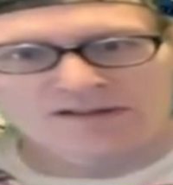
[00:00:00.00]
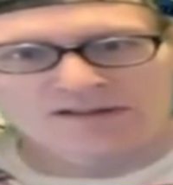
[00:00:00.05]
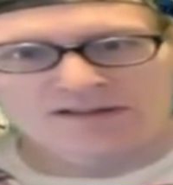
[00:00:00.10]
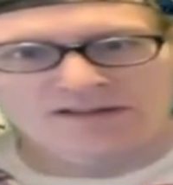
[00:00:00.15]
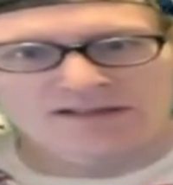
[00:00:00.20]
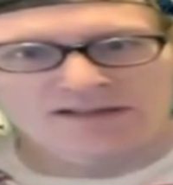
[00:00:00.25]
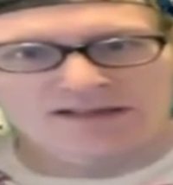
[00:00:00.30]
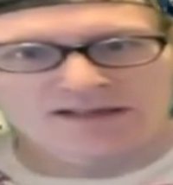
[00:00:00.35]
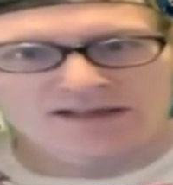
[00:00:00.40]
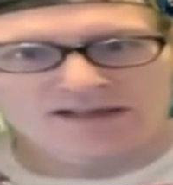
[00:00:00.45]

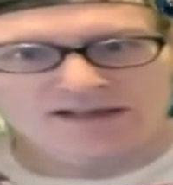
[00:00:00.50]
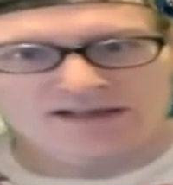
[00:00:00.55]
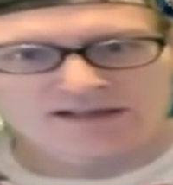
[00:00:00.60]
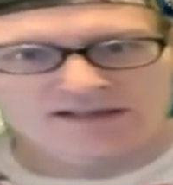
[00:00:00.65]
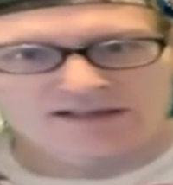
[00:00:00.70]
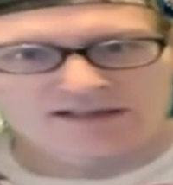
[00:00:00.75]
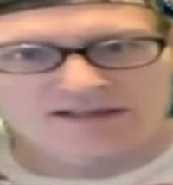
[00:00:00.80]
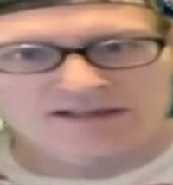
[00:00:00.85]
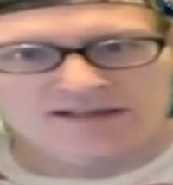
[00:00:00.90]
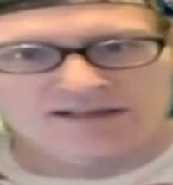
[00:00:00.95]
Yeah.
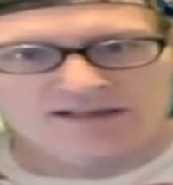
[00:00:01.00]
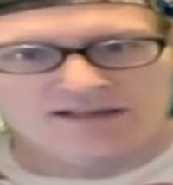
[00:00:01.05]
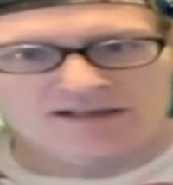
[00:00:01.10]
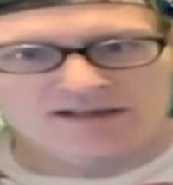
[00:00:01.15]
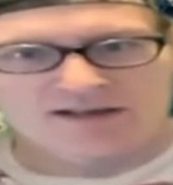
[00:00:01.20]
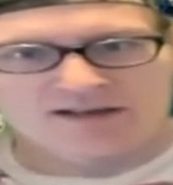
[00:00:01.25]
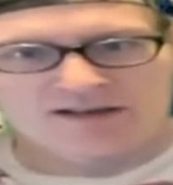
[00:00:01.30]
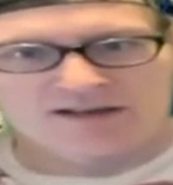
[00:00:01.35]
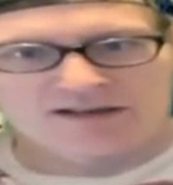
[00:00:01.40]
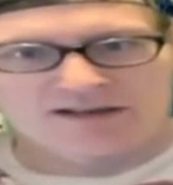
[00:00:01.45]

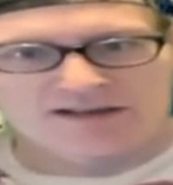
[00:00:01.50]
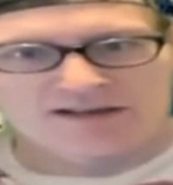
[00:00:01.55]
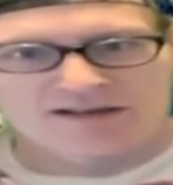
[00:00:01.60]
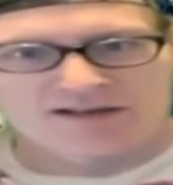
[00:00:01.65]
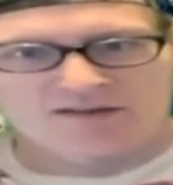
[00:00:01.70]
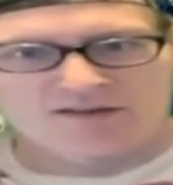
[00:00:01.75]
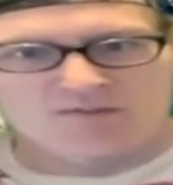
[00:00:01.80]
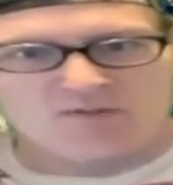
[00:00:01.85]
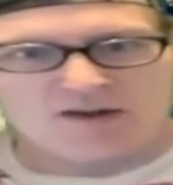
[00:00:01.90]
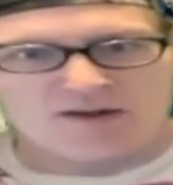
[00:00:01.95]

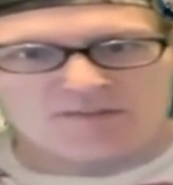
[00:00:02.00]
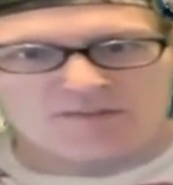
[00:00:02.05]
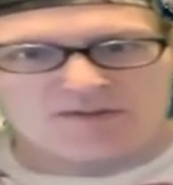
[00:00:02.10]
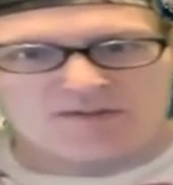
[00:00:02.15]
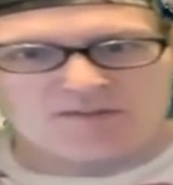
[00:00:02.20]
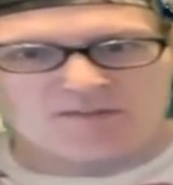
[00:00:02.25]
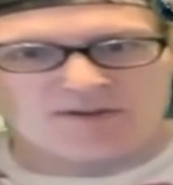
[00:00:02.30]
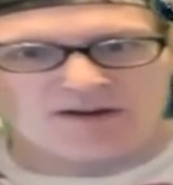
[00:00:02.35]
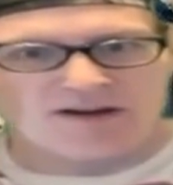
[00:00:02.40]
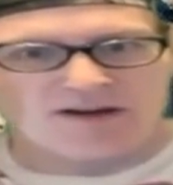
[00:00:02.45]
Wow,
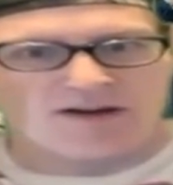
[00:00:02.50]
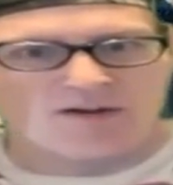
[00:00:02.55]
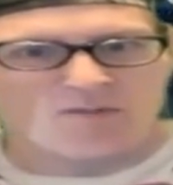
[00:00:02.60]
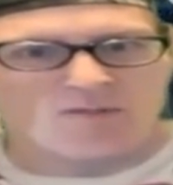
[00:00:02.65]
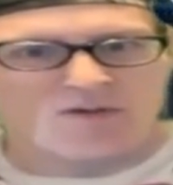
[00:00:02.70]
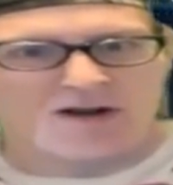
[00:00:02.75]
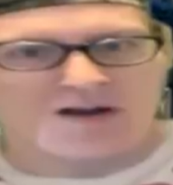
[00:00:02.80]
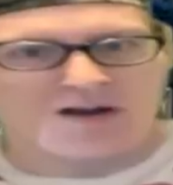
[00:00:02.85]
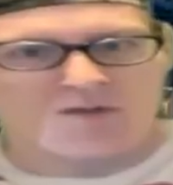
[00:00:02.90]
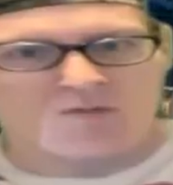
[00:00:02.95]
wow,
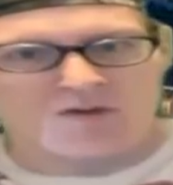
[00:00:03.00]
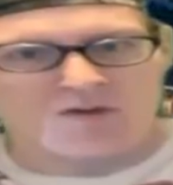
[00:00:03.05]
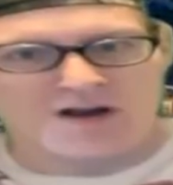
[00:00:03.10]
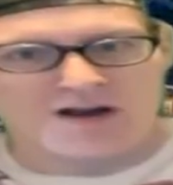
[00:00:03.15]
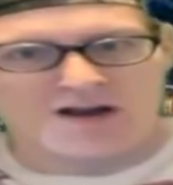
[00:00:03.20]
wow, wow.